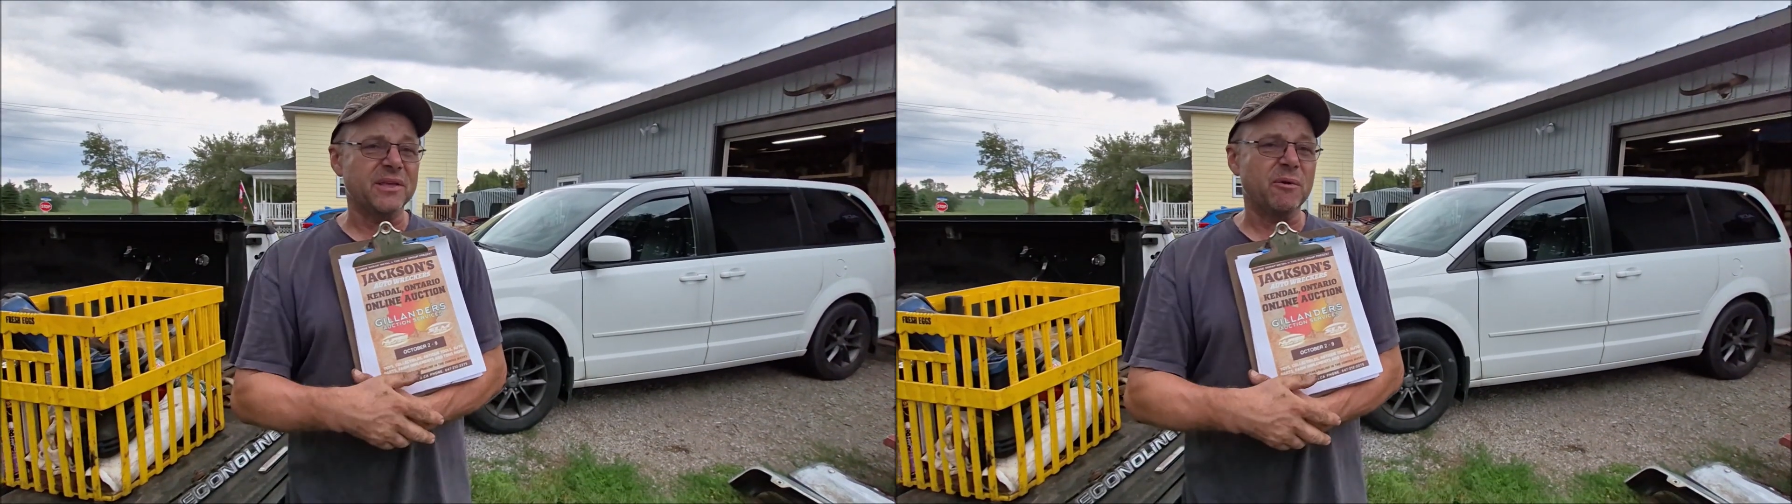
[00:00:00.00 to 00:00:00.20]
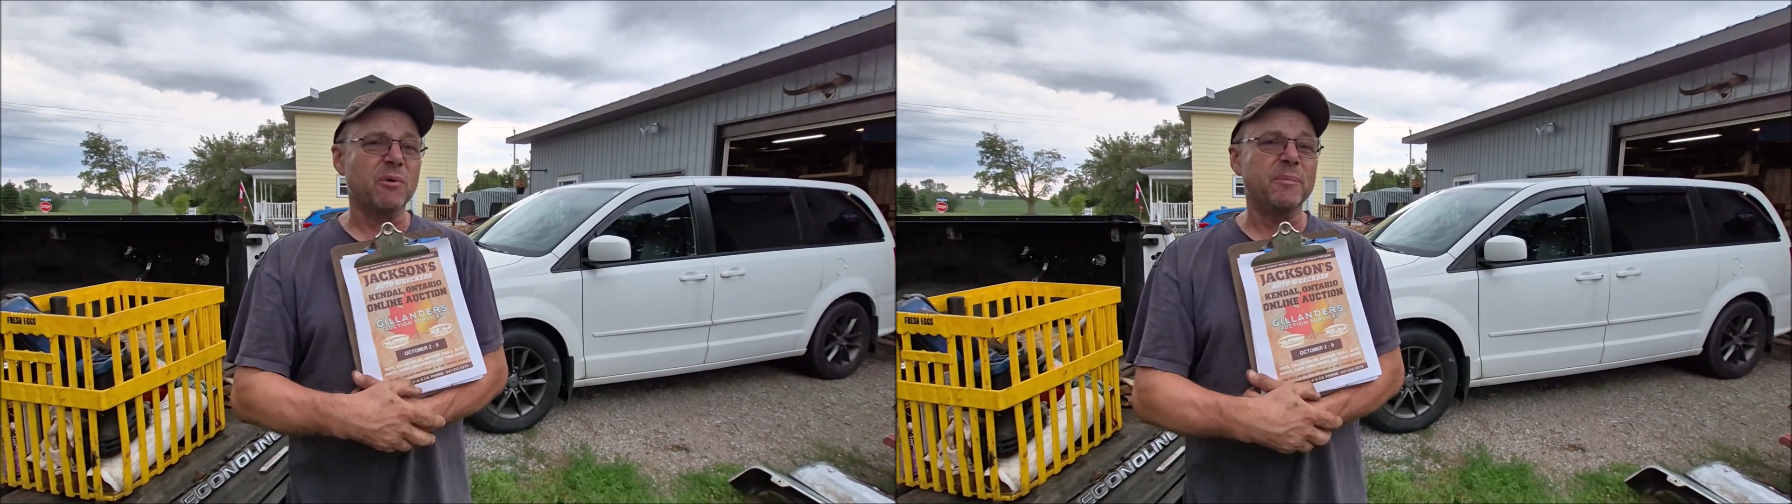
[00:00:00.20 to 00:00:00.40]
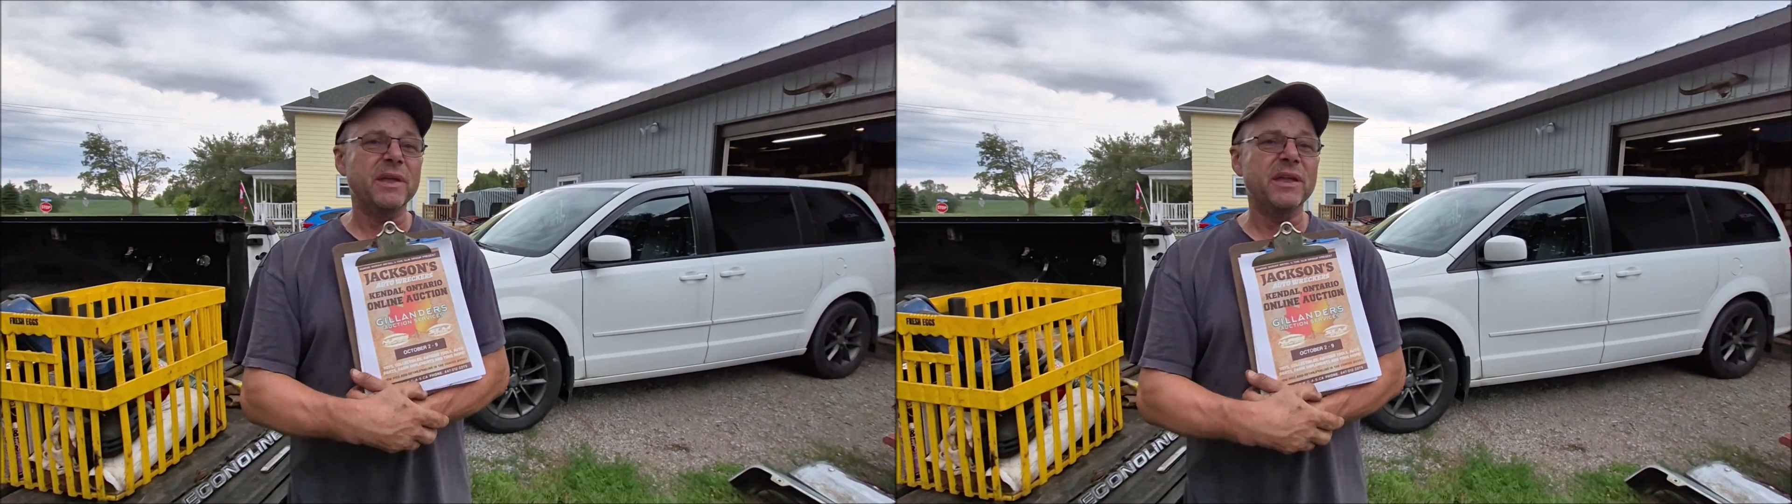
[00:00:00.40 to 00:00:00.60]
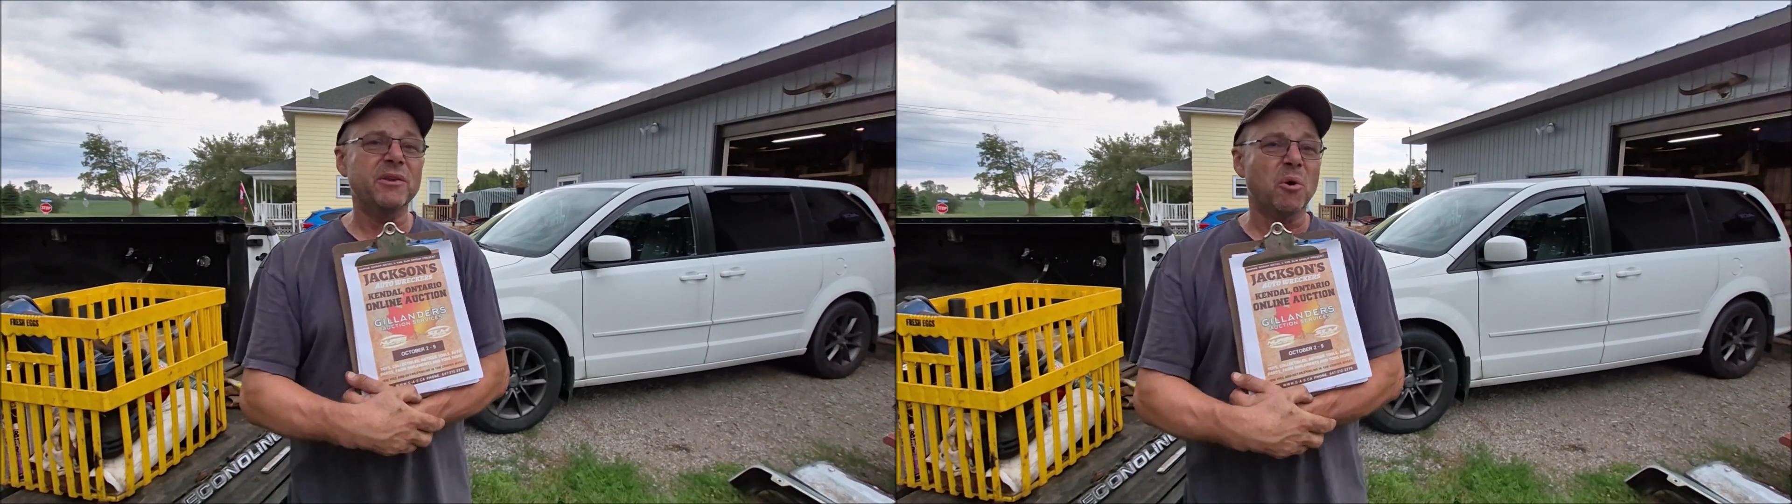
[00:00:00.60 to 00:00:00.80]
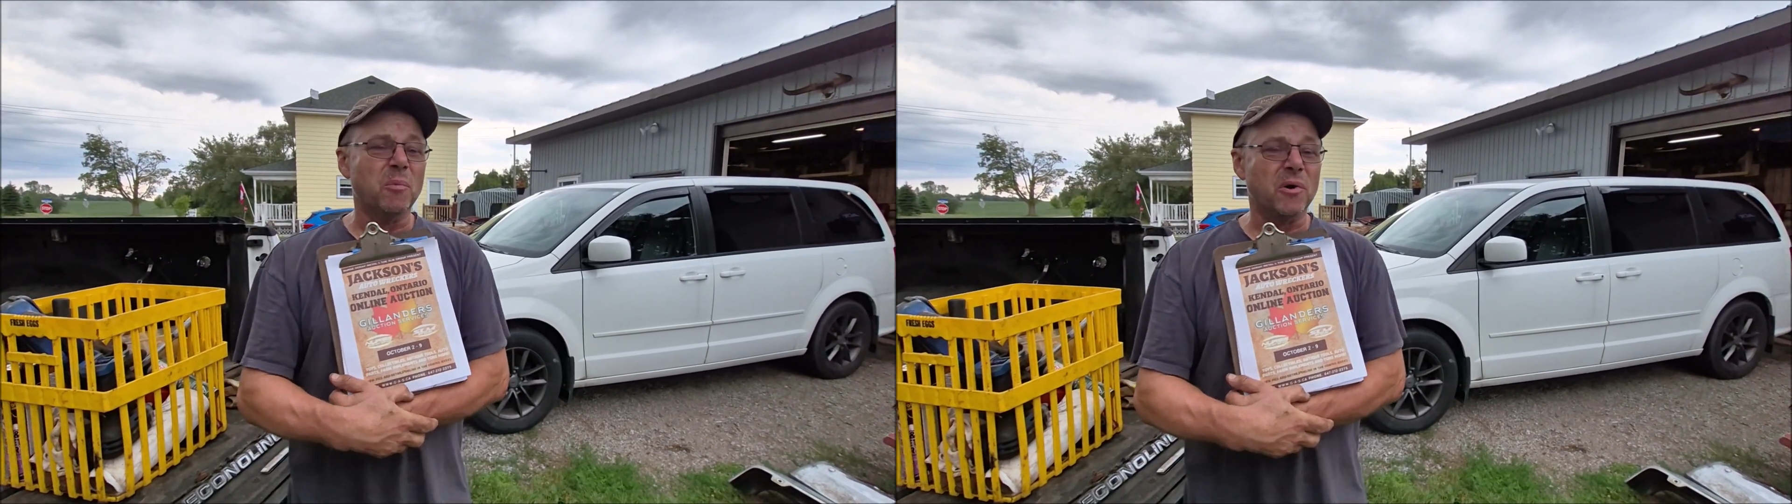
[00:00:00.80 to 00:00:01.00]
There will be
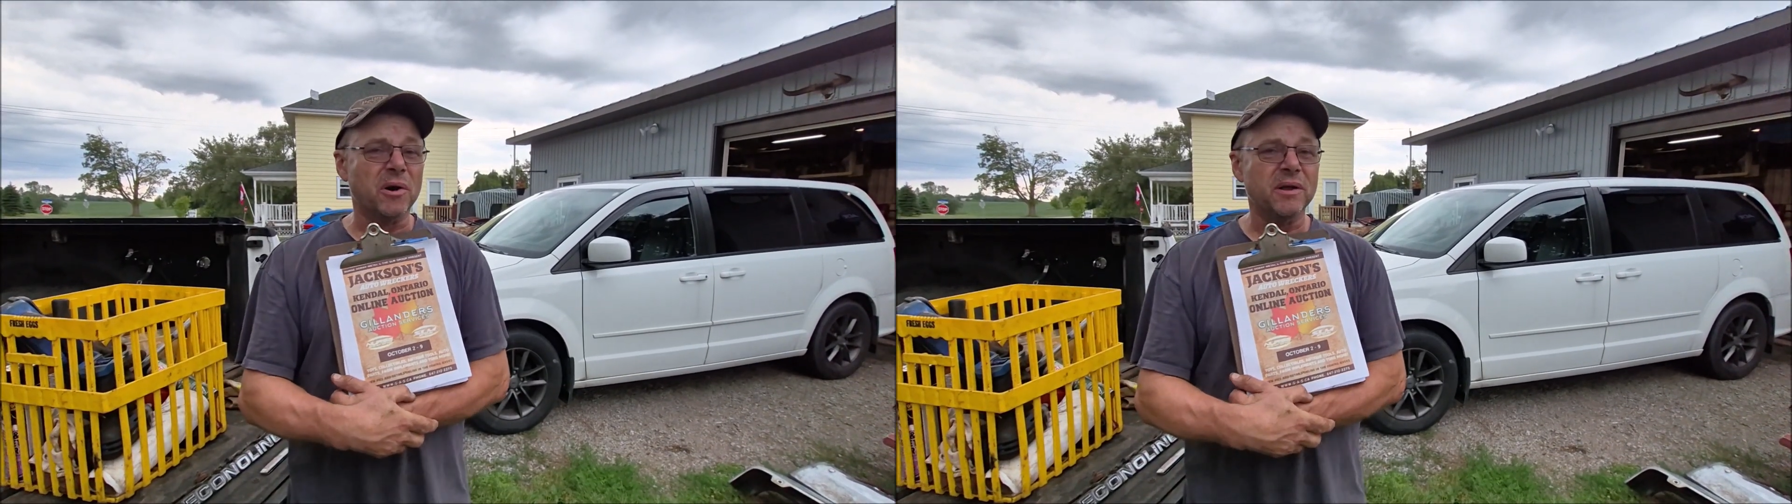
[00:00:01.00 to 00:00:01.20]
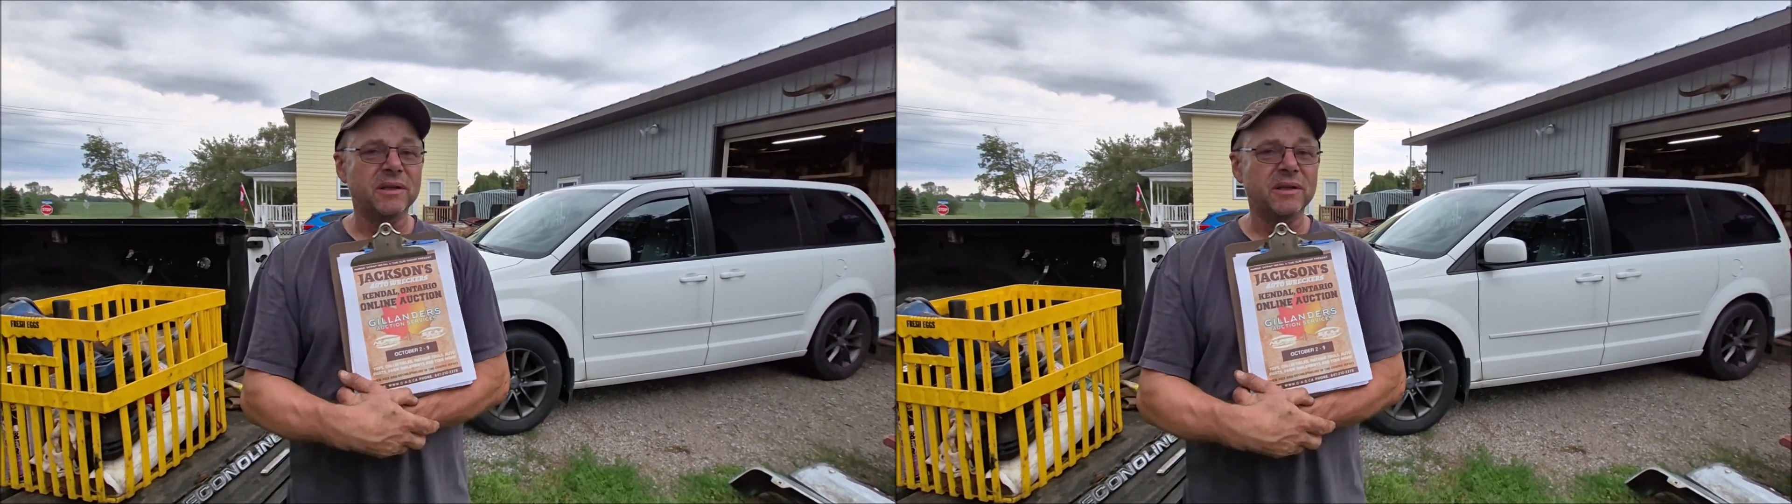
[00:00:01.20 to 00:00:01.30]
no more.